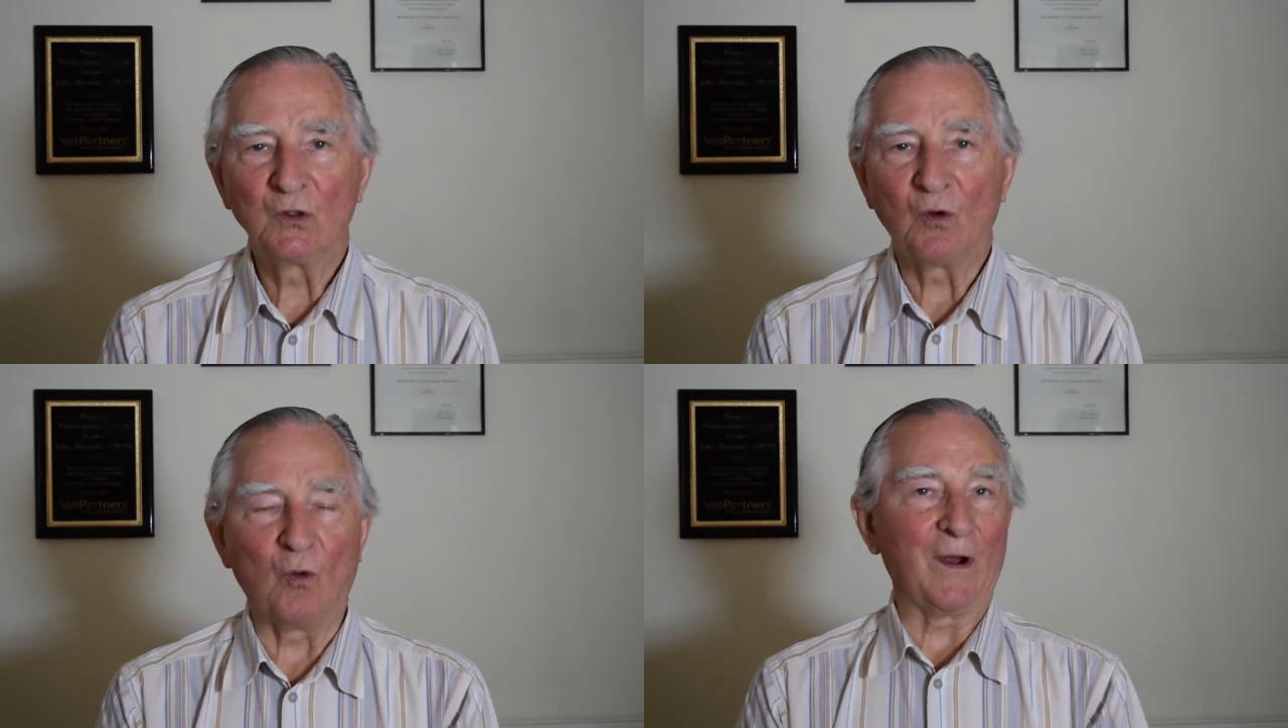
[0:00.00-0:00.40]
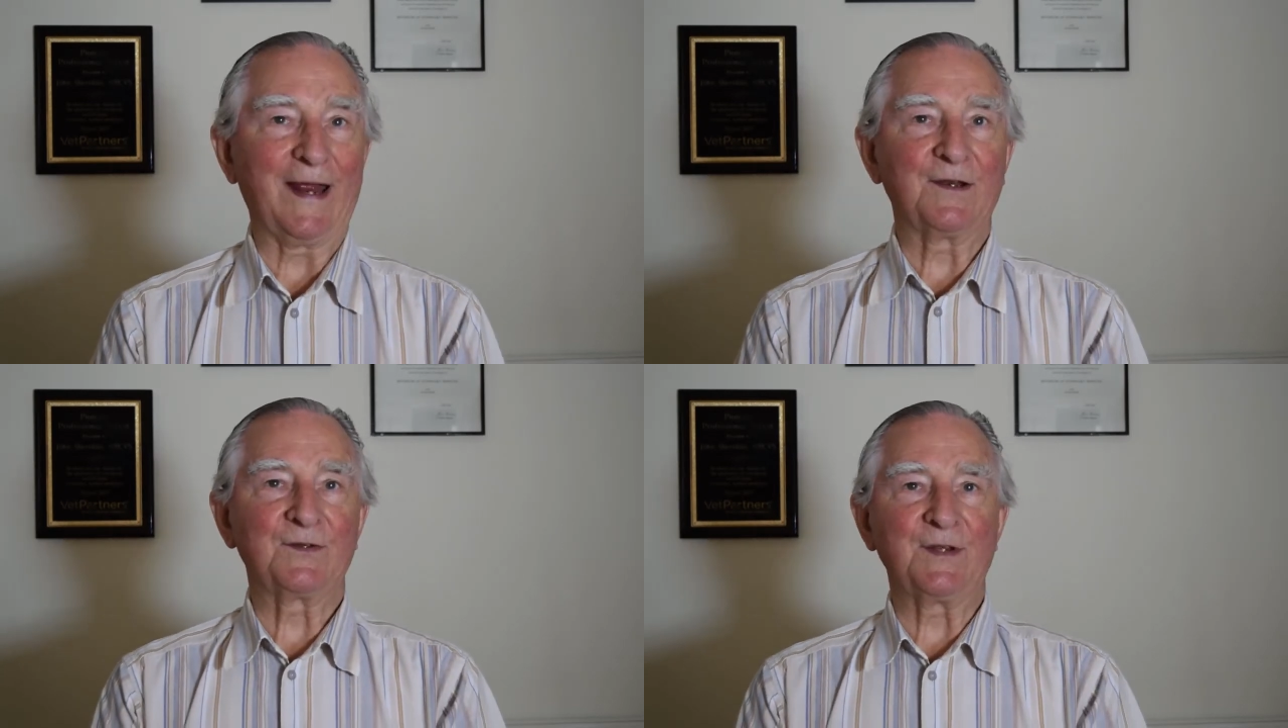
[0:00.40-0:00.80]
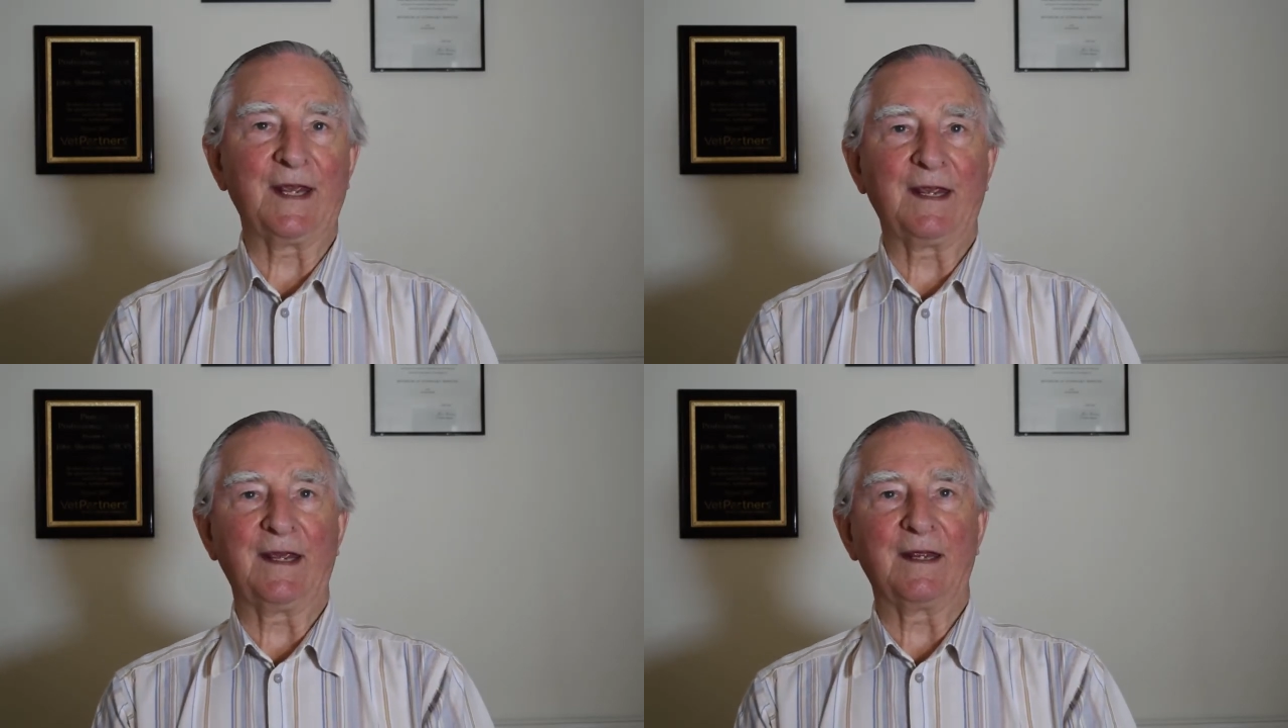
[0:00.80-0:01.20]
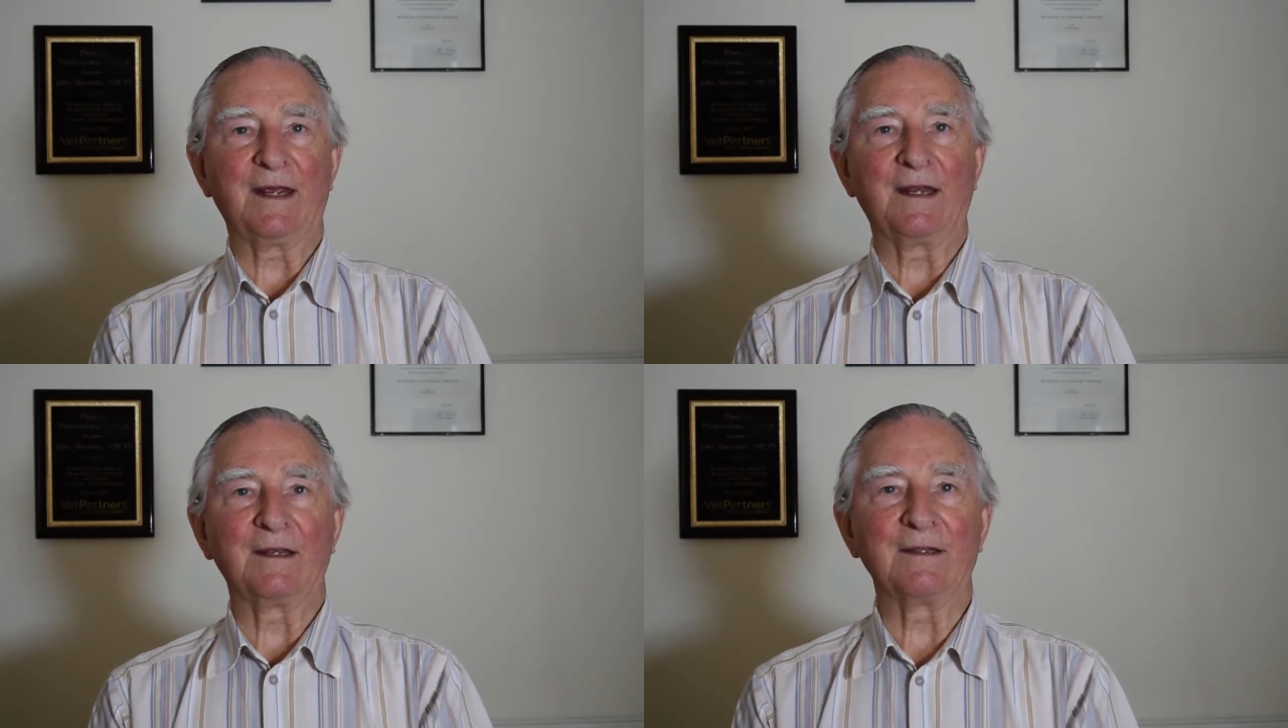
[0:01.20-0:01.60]
or anything
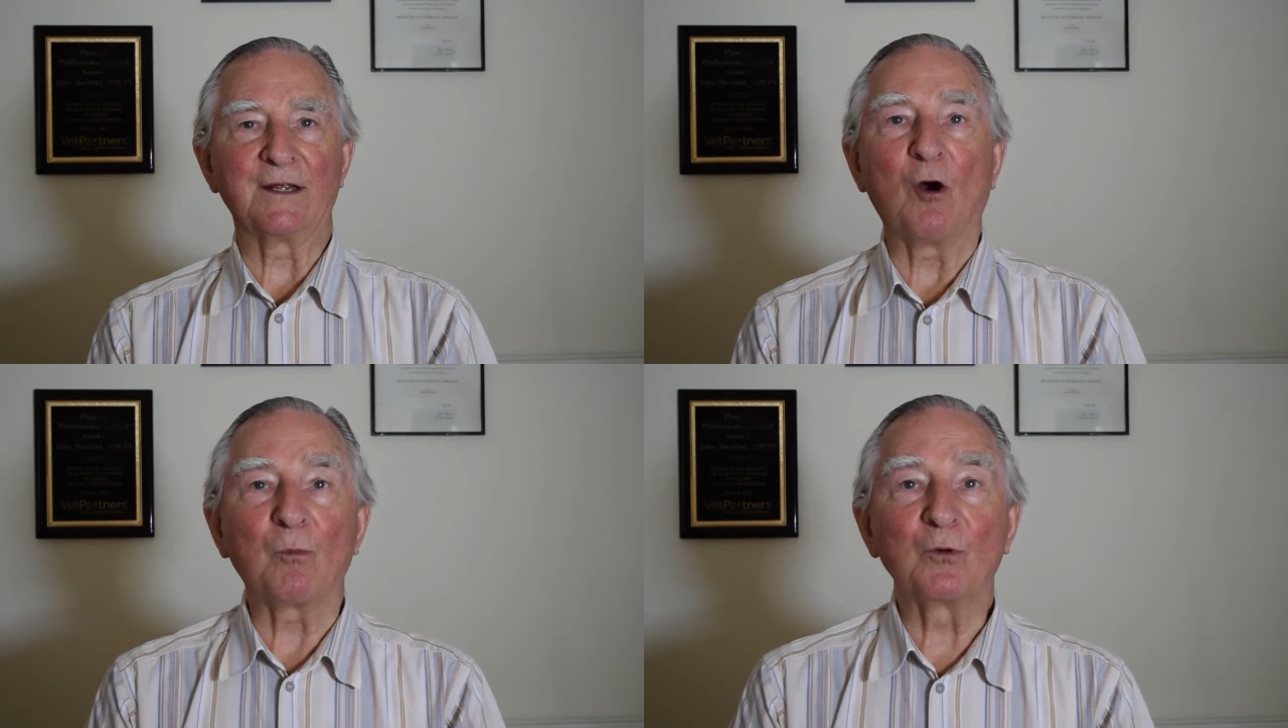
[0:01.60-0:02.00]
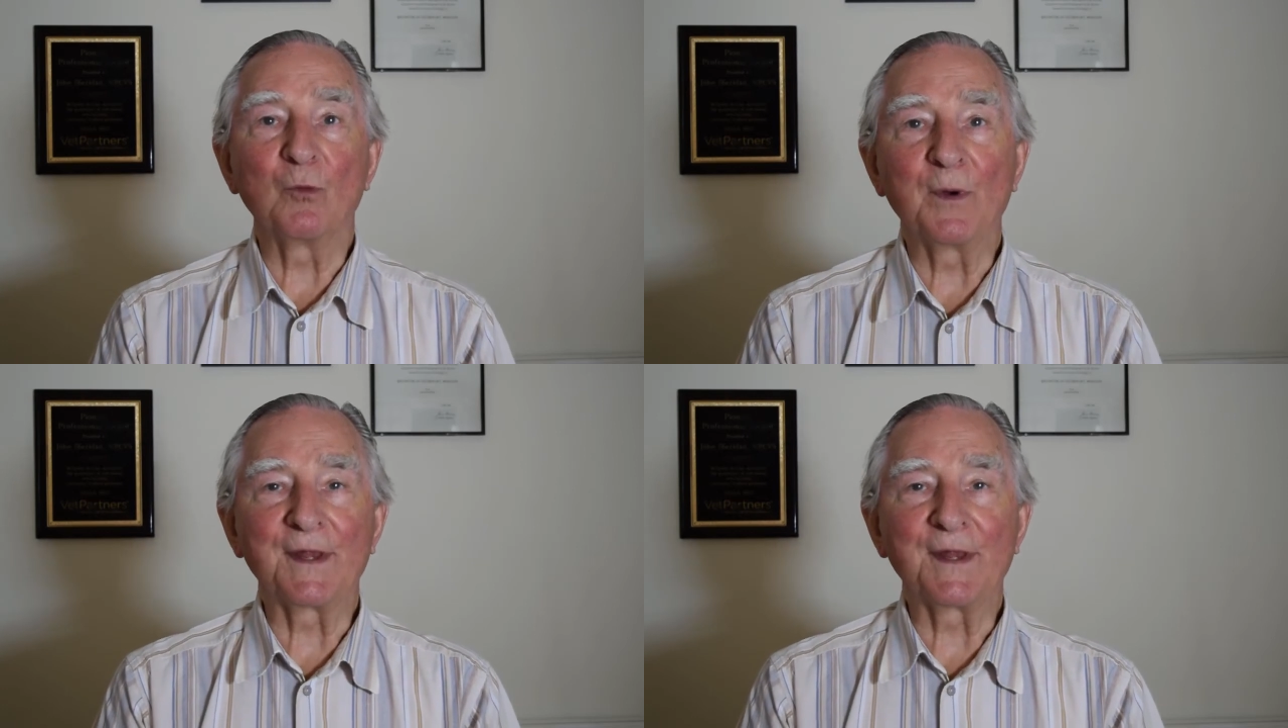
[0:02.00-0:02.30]
in the op room where